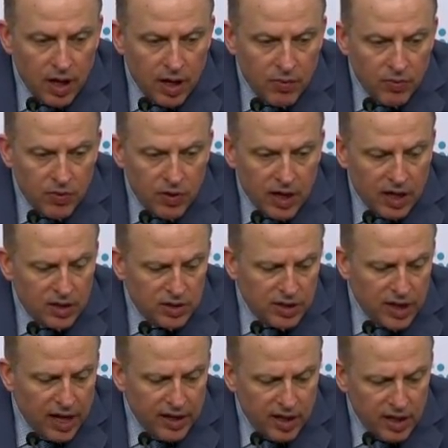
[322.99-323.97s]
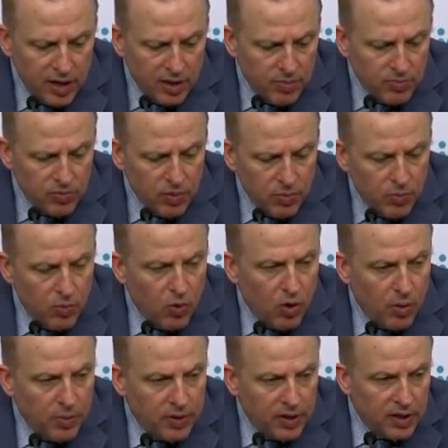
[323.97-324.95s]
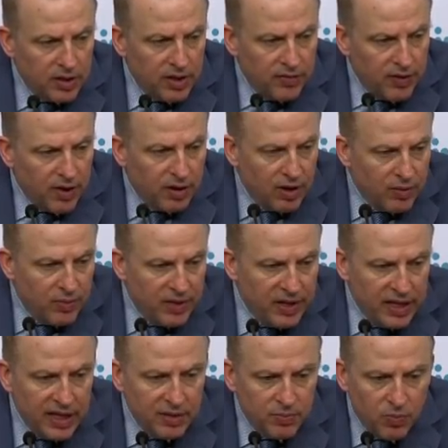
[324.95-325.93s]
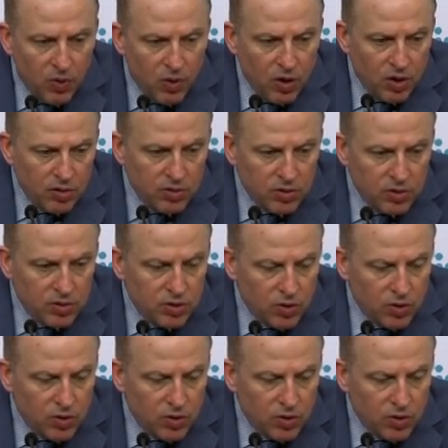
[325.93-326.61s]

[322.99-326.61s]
and we extended him more because I felt like we needed more